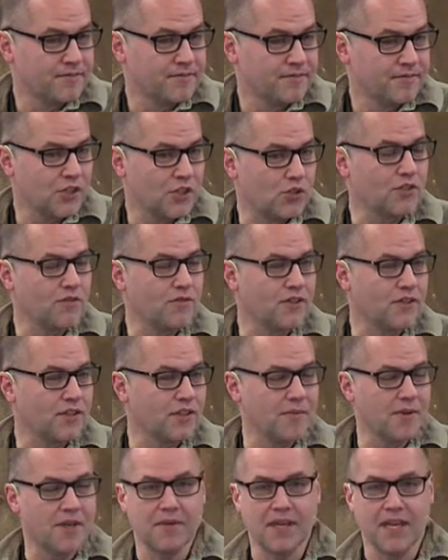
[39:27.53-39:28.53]
Those of you that
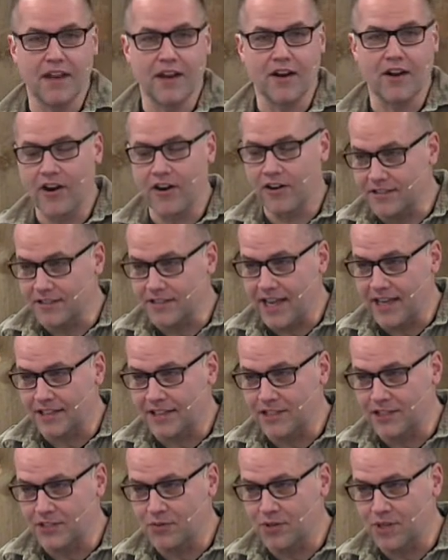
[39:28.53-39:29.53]
maybe had a heart attack
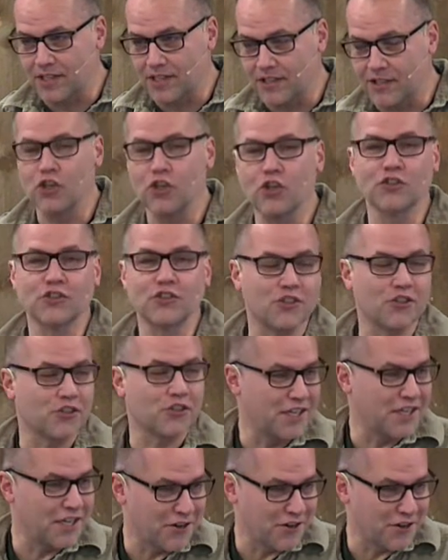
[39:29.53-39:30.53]
this week, you're still
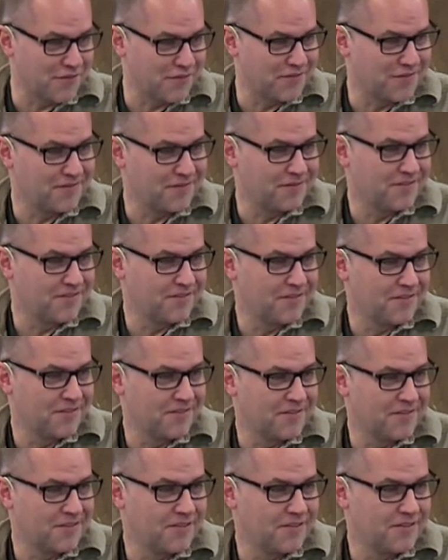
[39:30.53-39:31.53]
here.
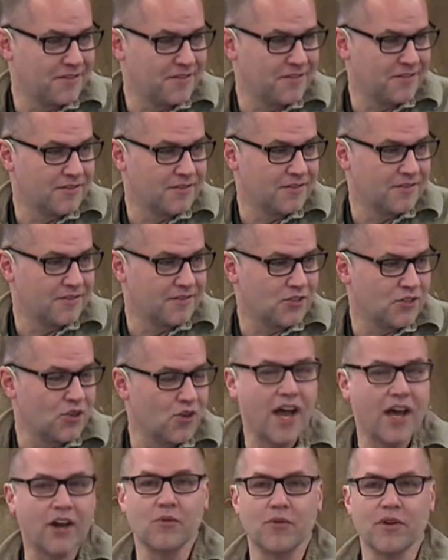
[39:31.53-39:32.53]
So
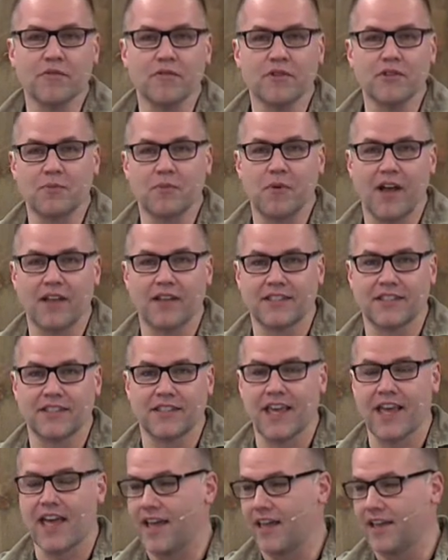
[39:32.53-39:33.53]
how do we respond to
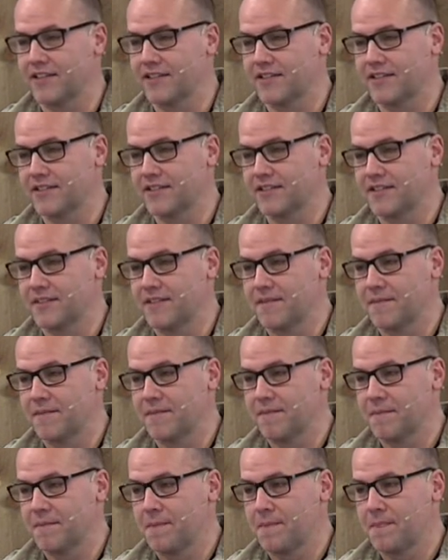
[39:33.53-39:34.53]
that?
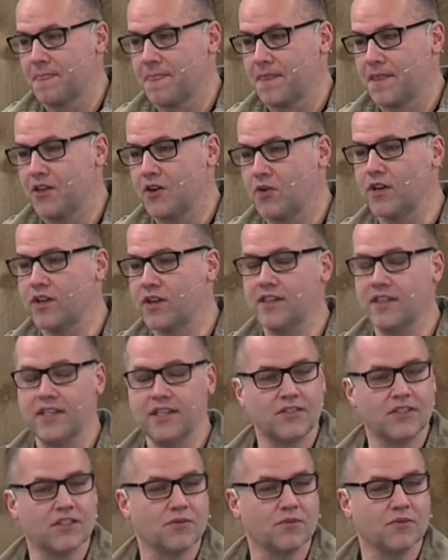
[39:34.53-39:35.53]
You know, one of the
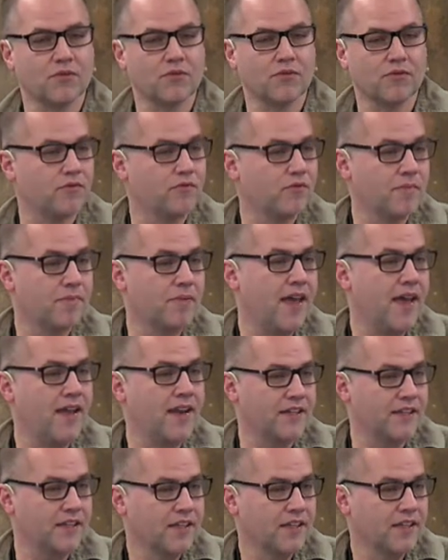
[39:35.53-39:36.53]
things is
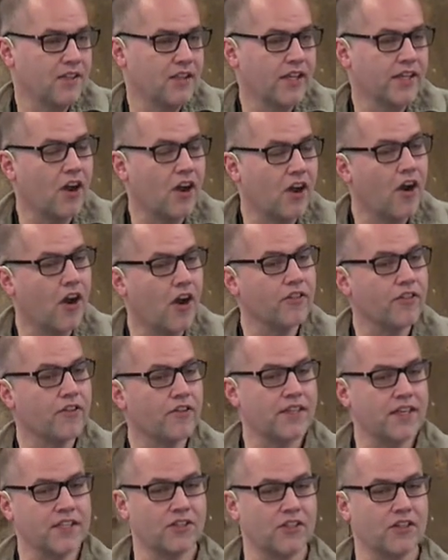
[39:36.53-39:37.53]
repent. Like, are there
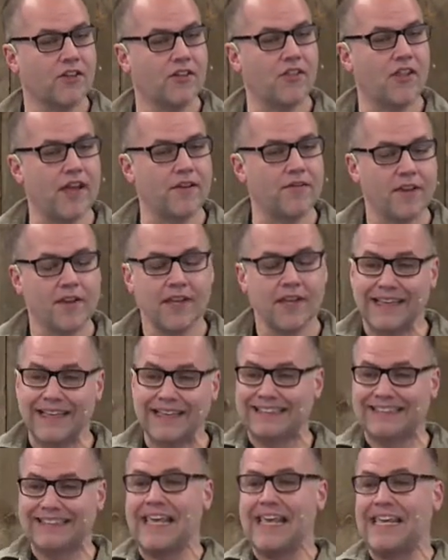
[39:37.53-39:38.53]
things in our life,
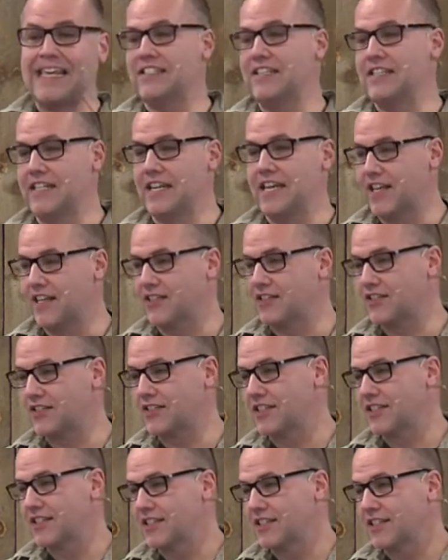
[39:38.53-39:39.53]
laziness,
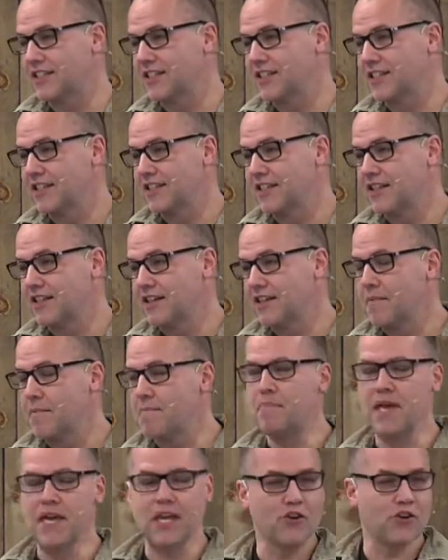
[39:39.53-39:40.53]

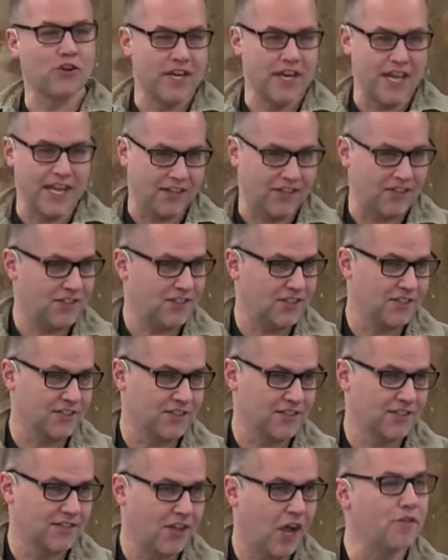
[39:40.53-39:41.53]
bitterness,
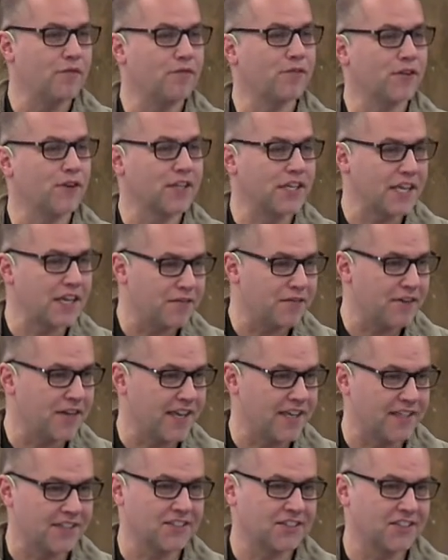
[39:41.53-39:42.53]

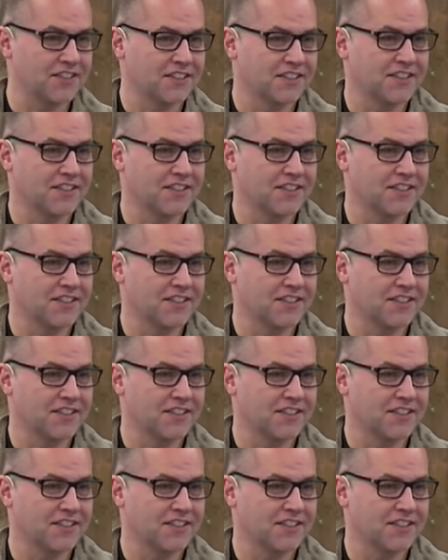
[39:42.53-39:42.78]
unforgiveness?